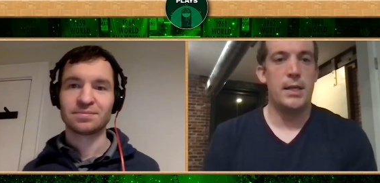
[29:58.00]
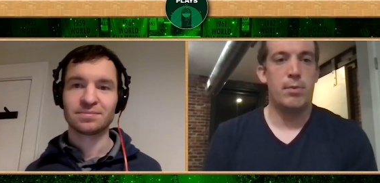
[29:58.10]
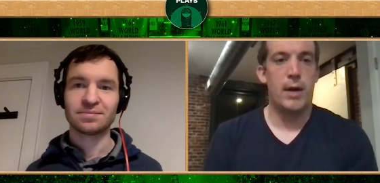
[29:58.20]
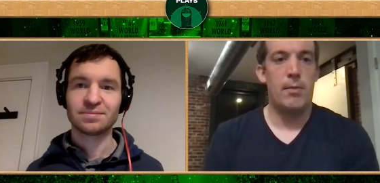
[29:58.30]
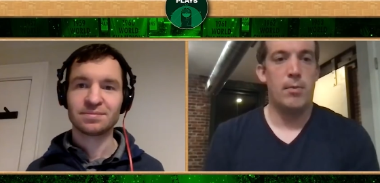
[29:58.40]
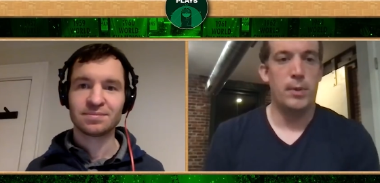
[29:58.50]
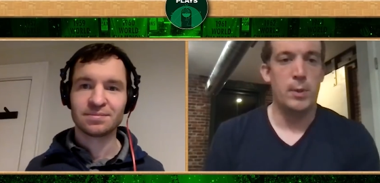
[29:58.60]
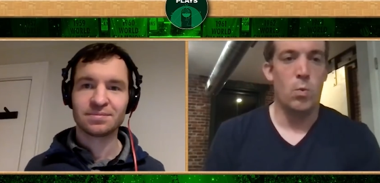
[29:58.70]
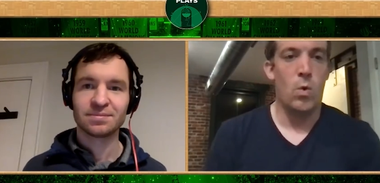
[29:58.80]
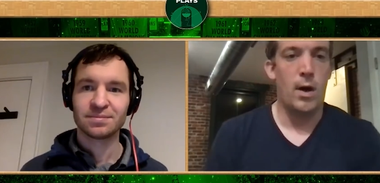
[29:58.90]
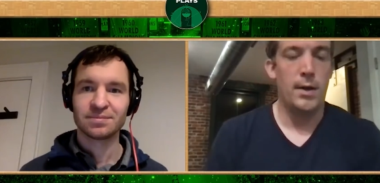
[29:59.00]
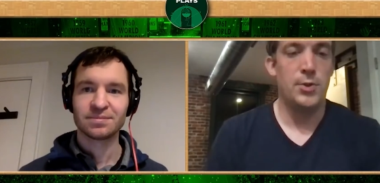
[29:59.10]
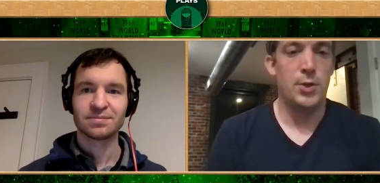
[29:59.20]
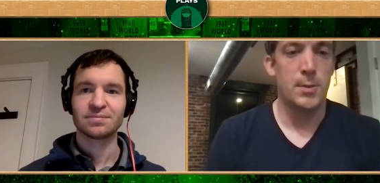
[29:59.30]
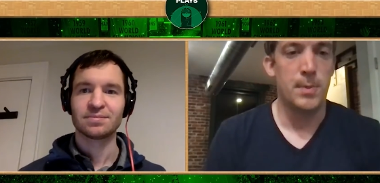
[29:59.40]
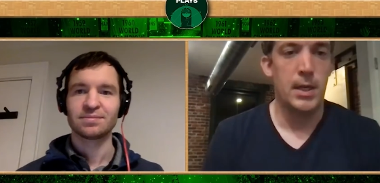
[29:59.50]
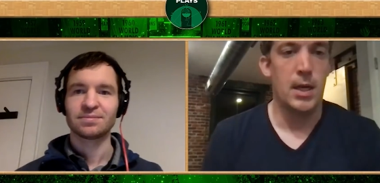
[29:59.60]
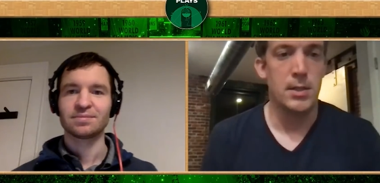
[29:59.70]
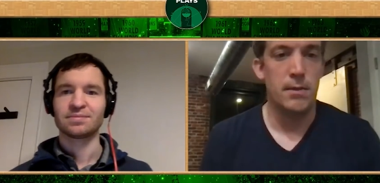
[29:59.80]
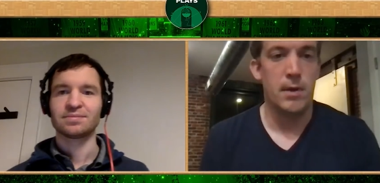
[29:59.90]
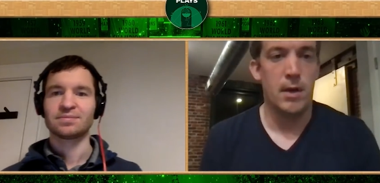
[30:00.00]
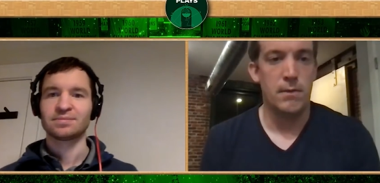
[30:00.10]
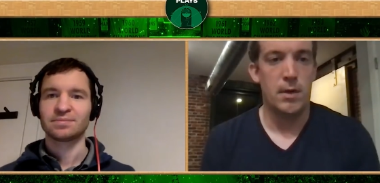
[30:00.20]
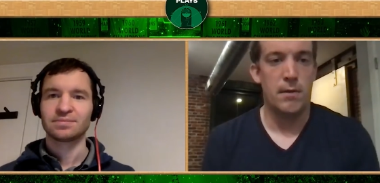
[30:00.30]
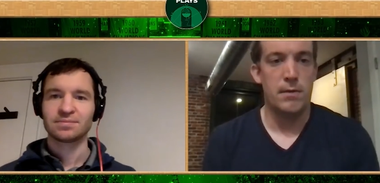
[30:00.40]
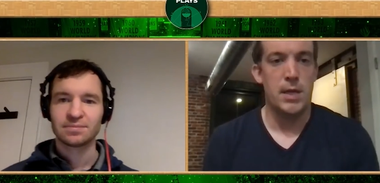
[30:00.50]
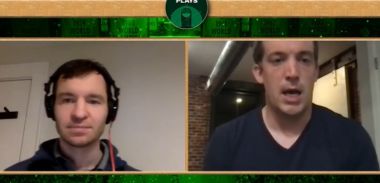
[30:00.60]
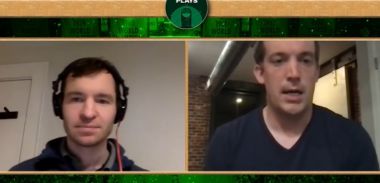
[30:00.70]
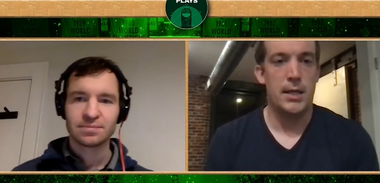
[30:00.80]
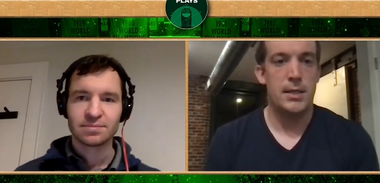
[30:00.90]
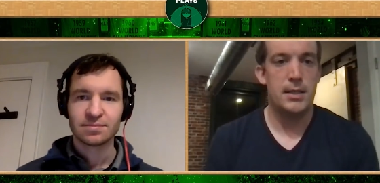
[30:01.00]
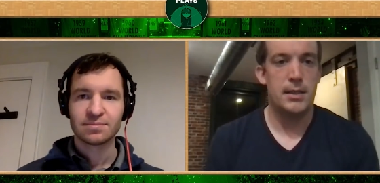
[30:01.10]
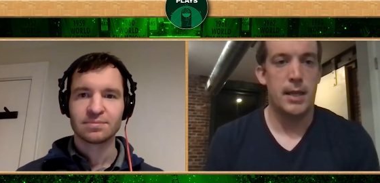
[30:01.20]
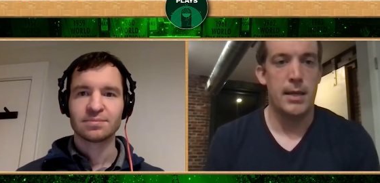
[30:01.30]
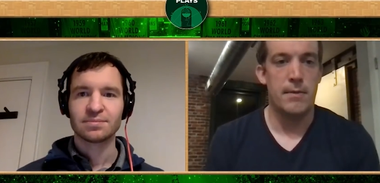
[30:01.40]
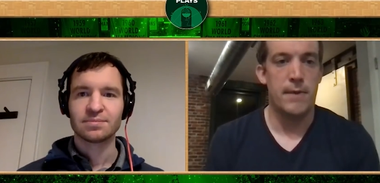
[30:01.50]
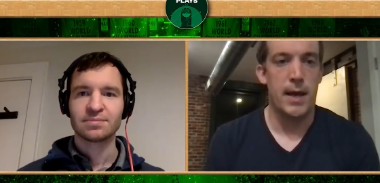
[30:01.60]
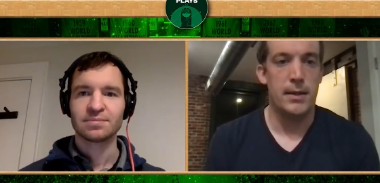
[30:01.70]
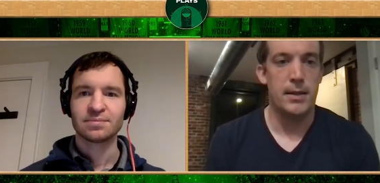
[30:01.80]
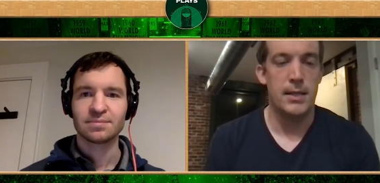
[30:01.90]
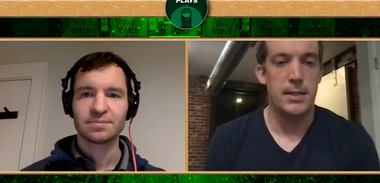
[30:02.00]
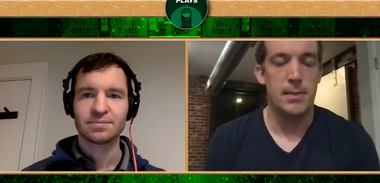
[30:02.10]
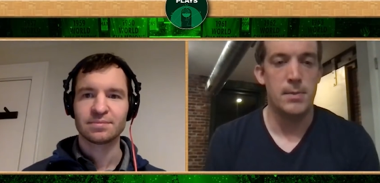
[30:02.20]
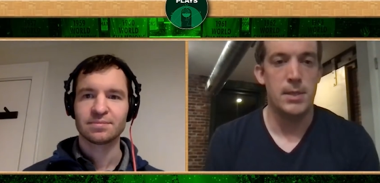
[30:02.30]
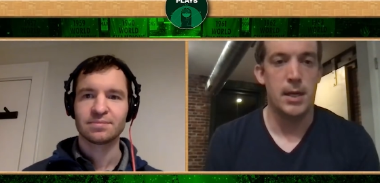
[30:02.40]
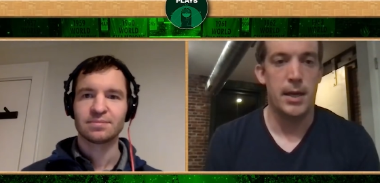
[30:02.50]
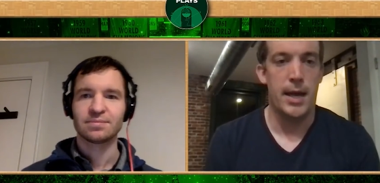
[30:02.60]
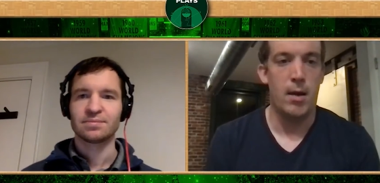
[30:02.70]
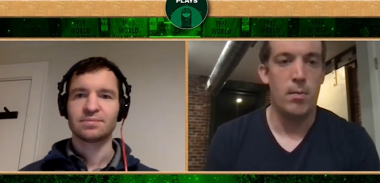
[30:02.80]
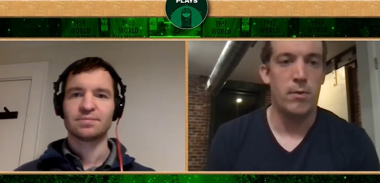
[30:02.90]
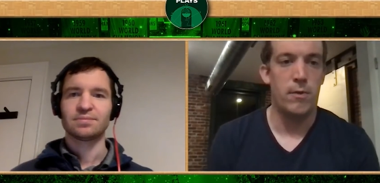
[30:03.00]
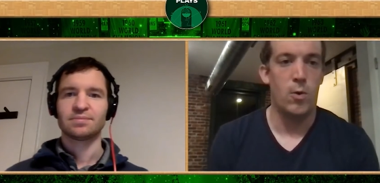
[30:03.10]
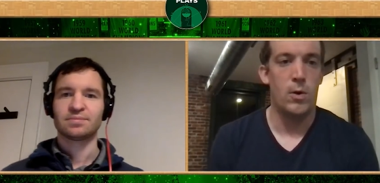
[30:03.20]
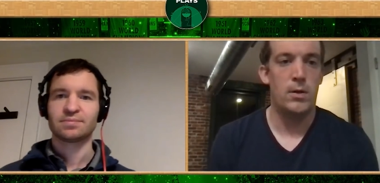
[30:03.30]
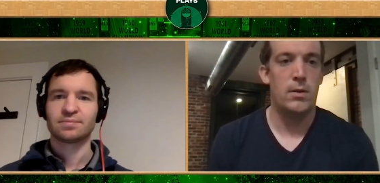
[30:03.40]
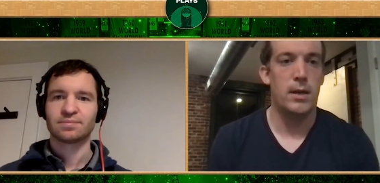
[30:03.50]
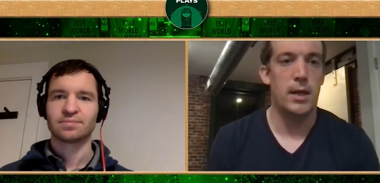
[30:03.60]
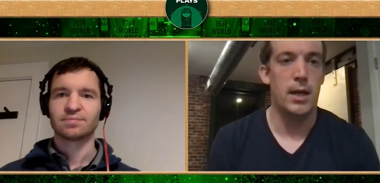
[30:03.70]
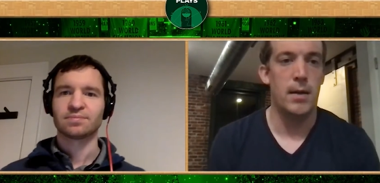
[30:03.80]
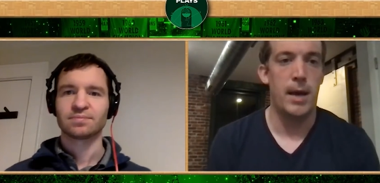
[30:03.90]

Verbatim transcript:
Speaker 1: probably one just because of of, of Giannis and the fact that, that team's done it now before. Um,